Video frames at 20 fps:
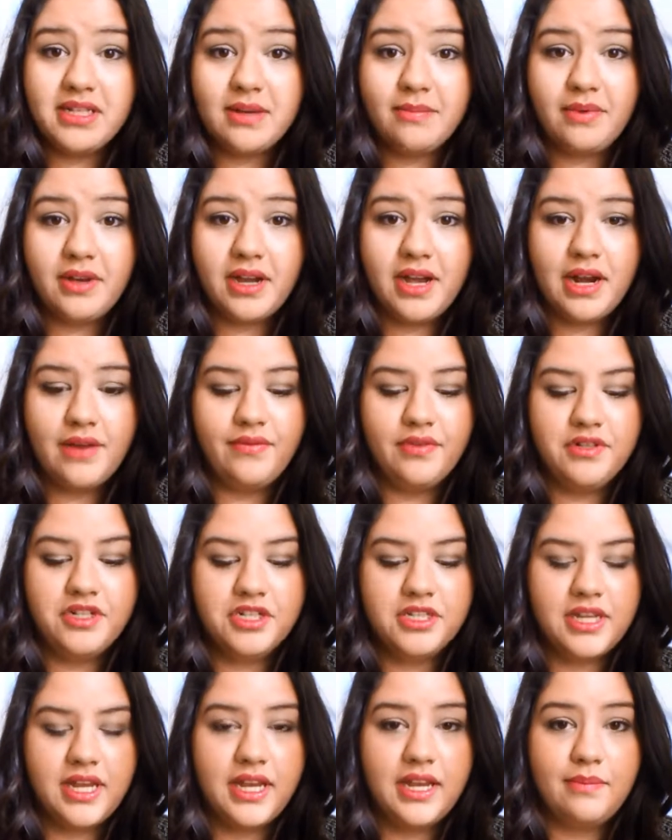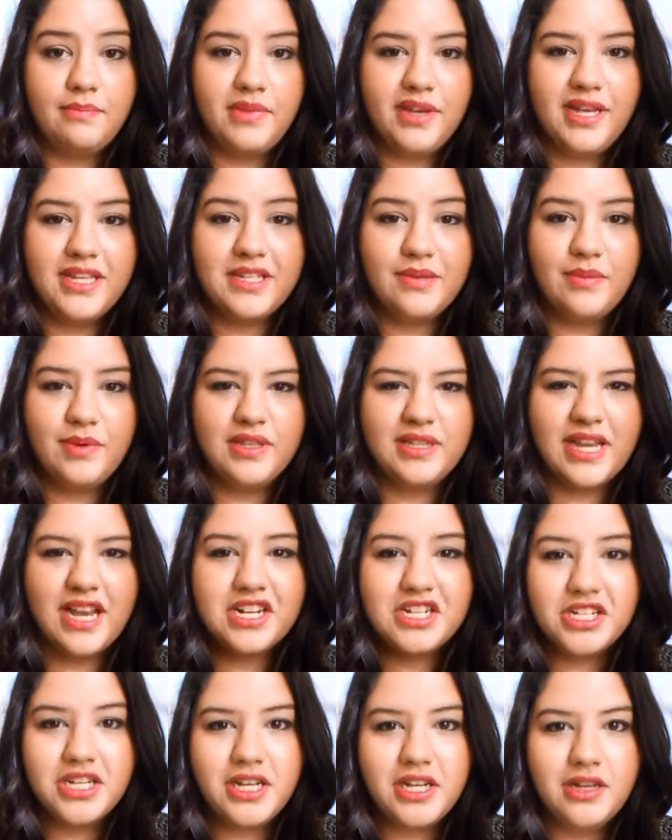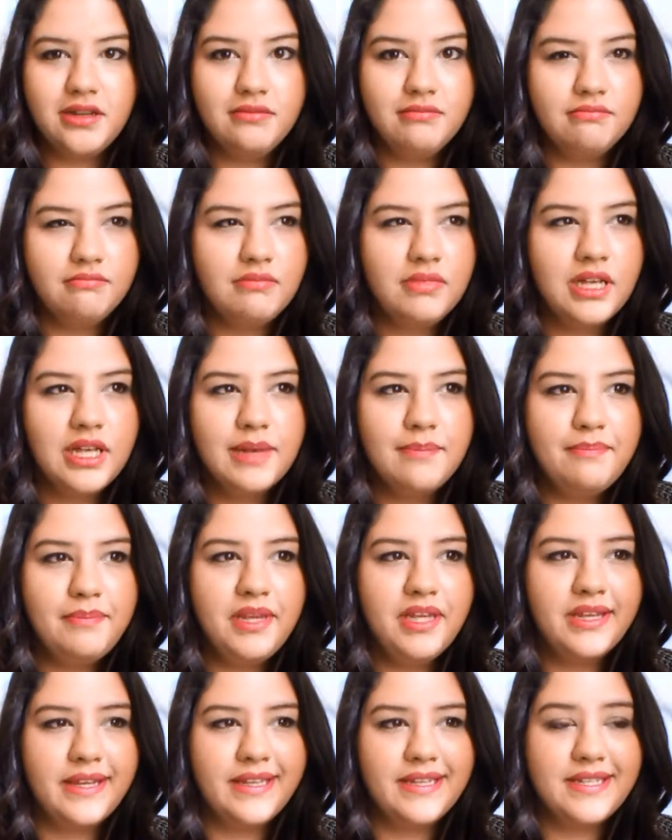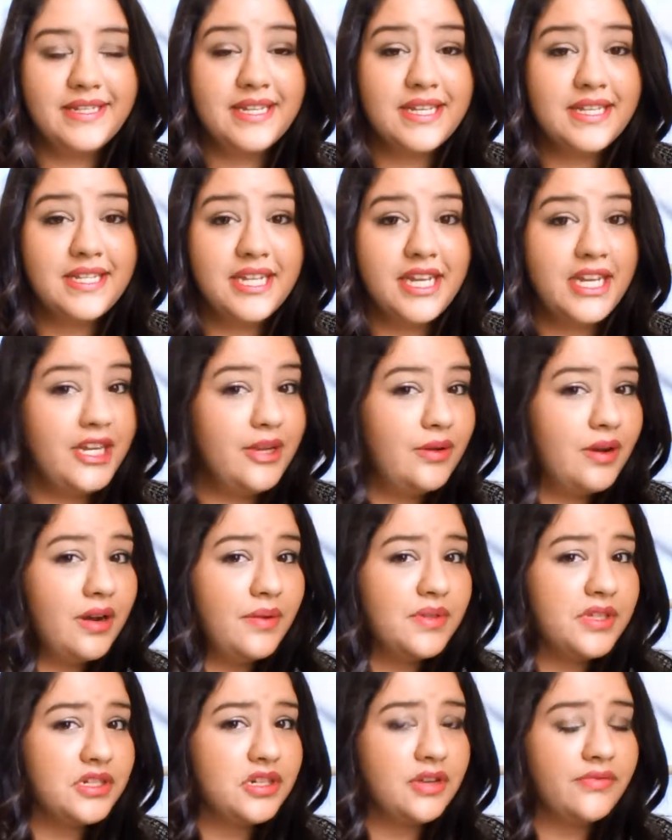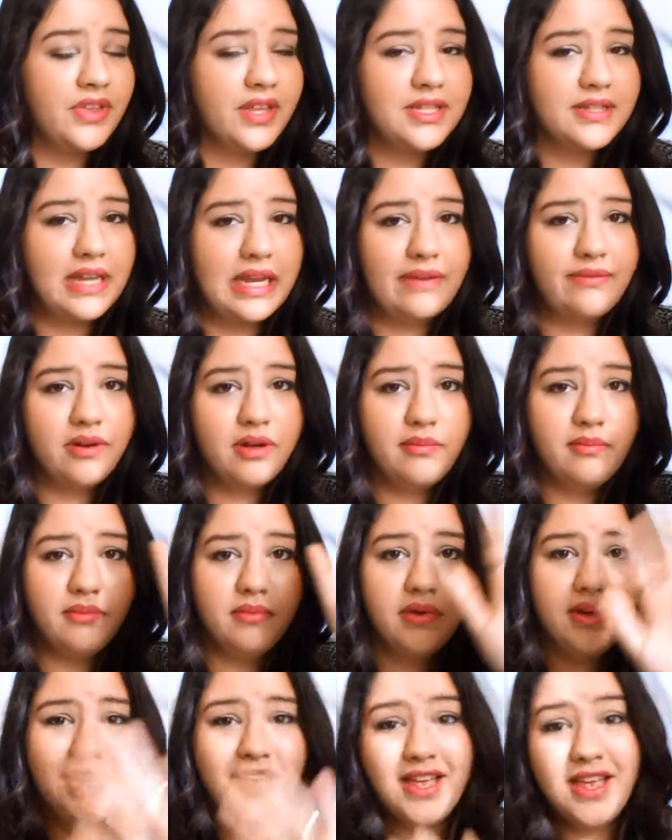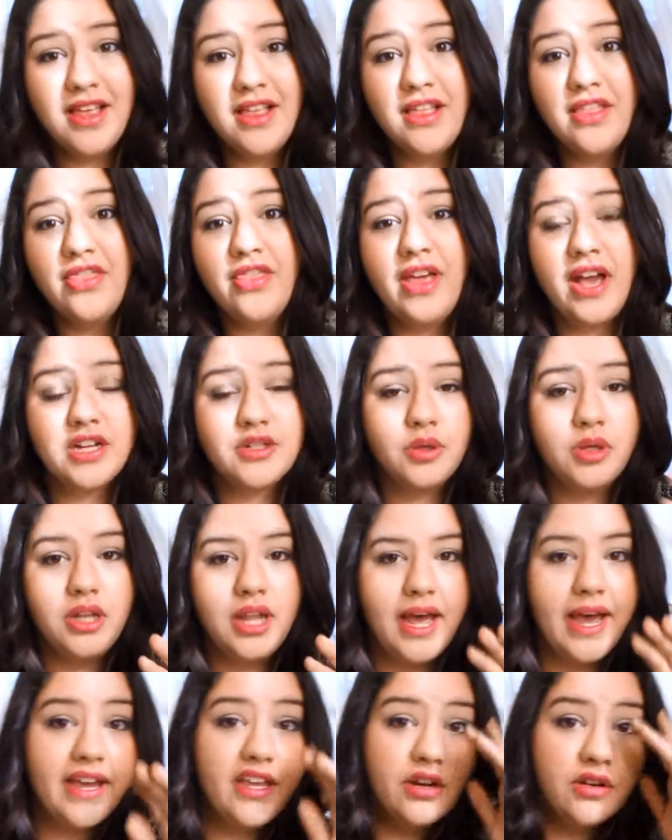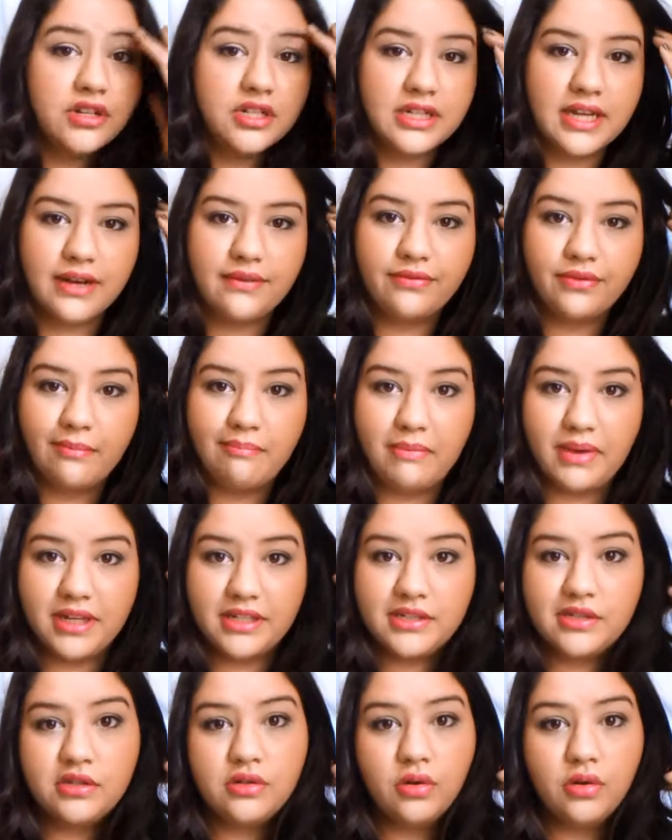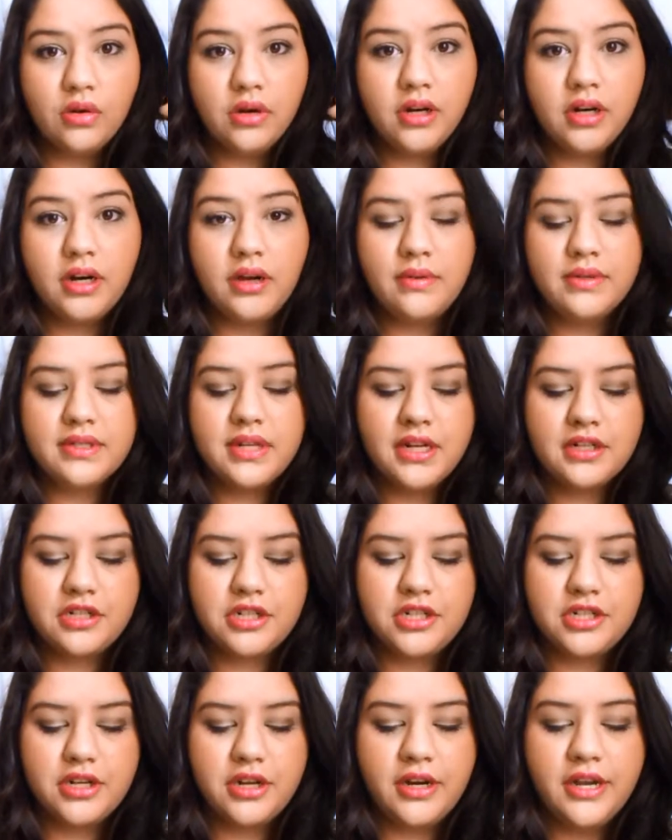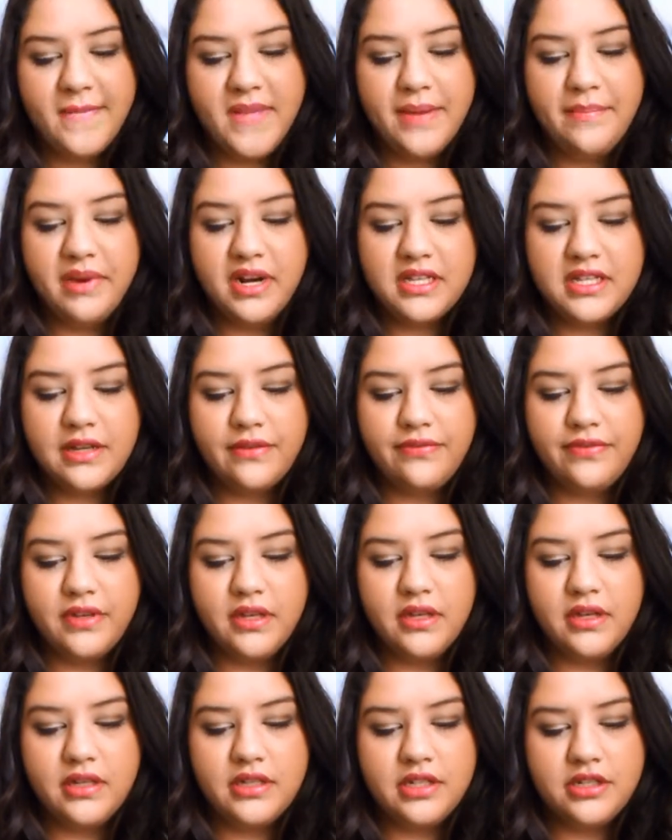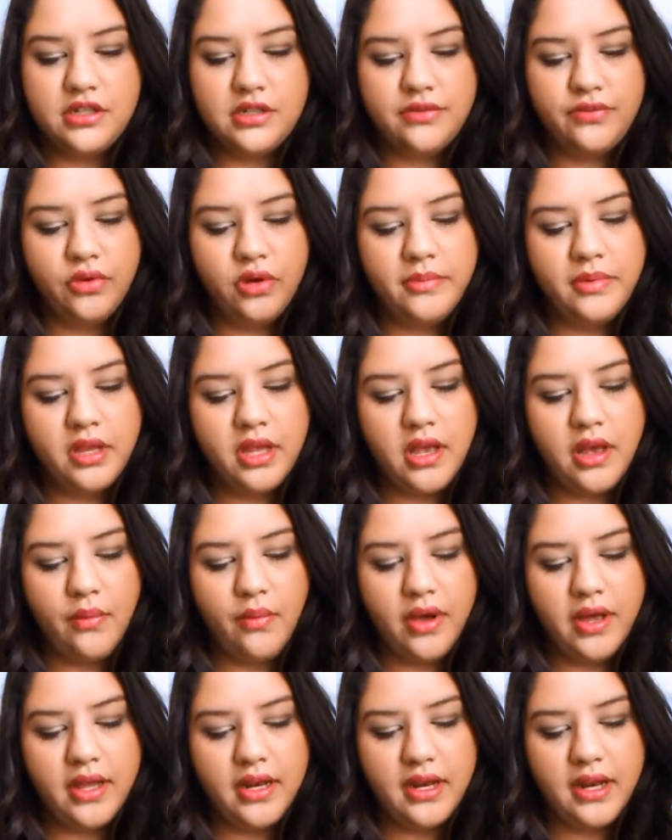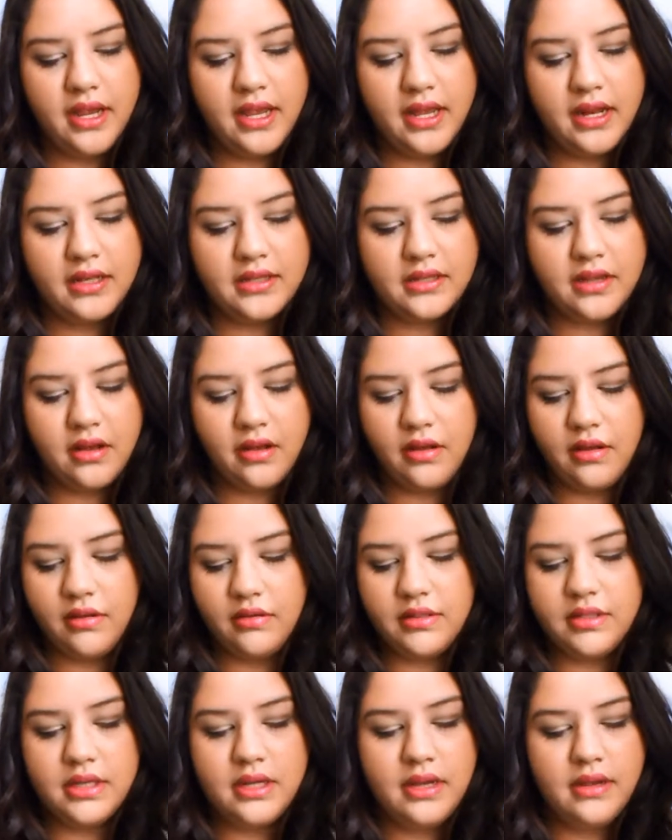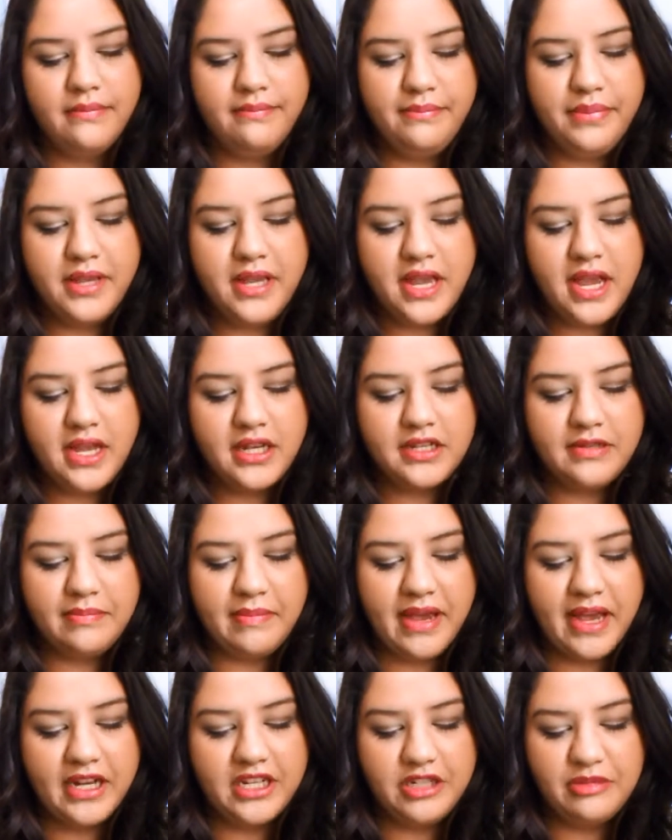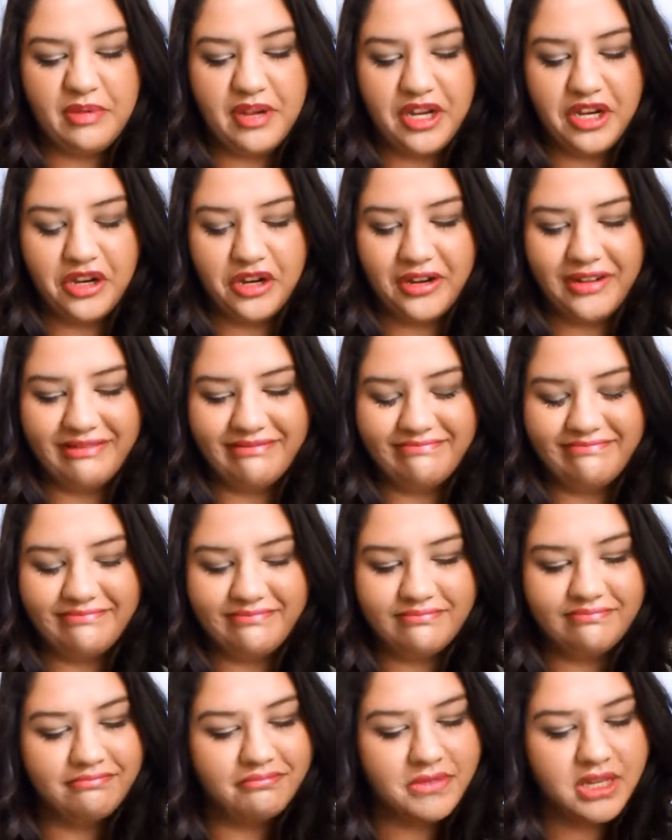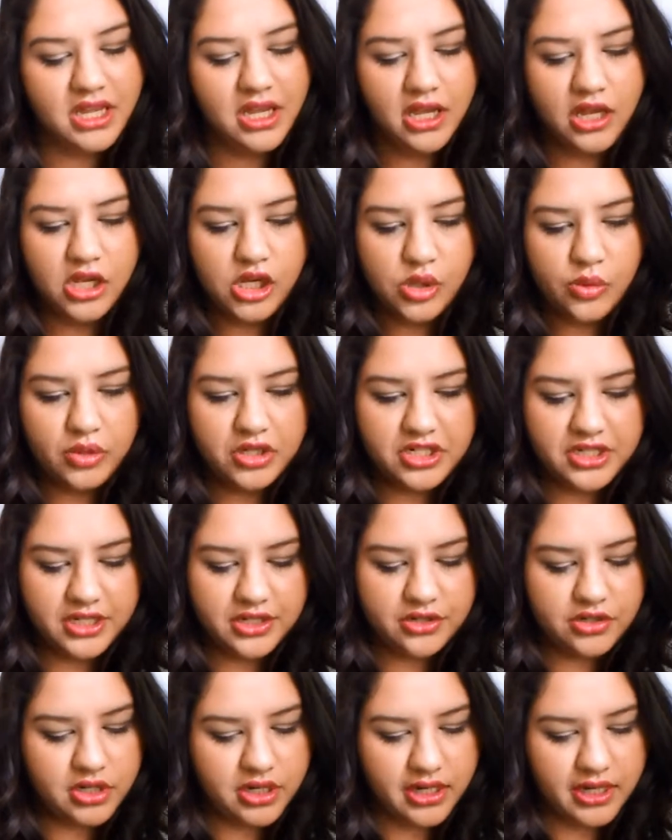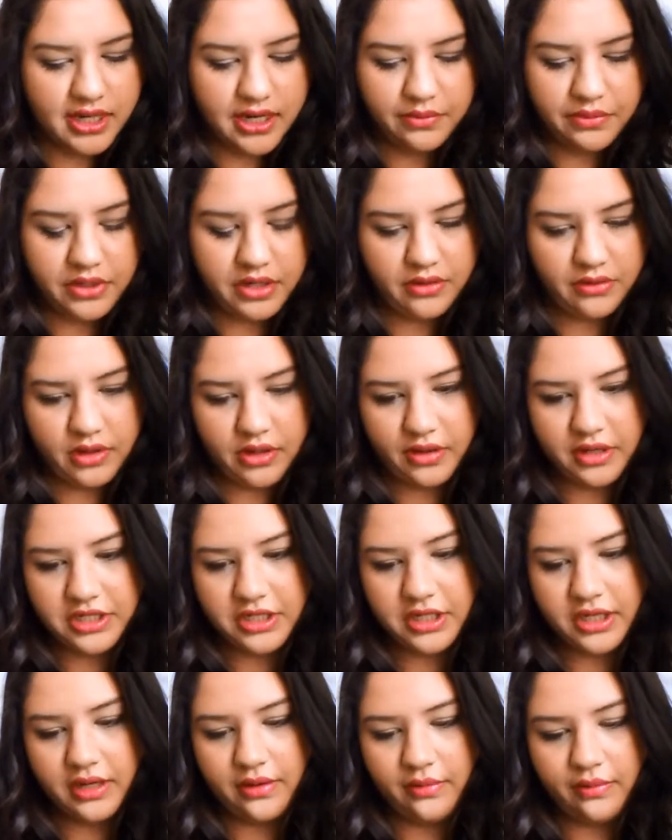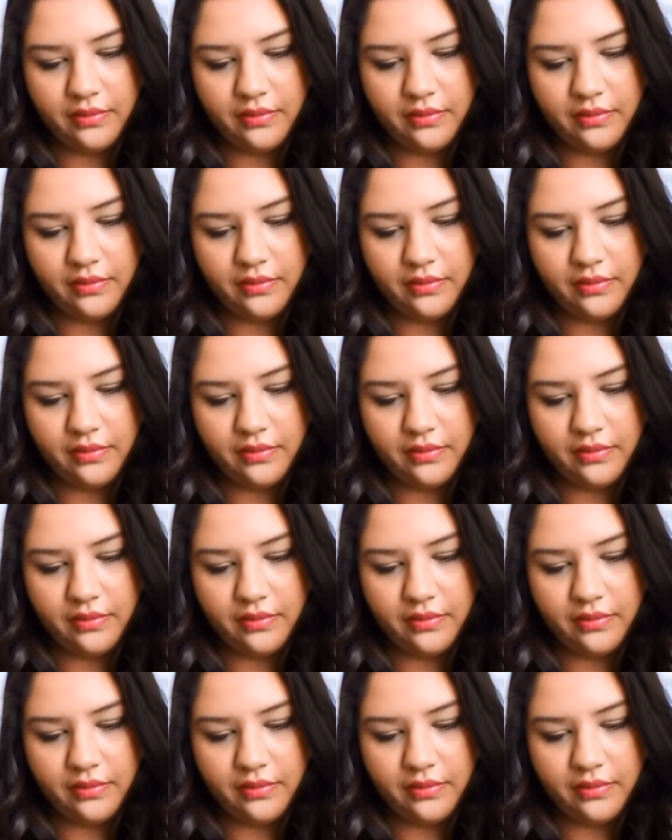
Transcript: up, but kind of just like because it was actually being like discontinued, and I wasn't sure if that's like from the actual line or just like from my store. I wasn't actually sure, but it's a Physician's Formula one, and it's called pH Matchmaker, which is interesting. And I really don't know actually.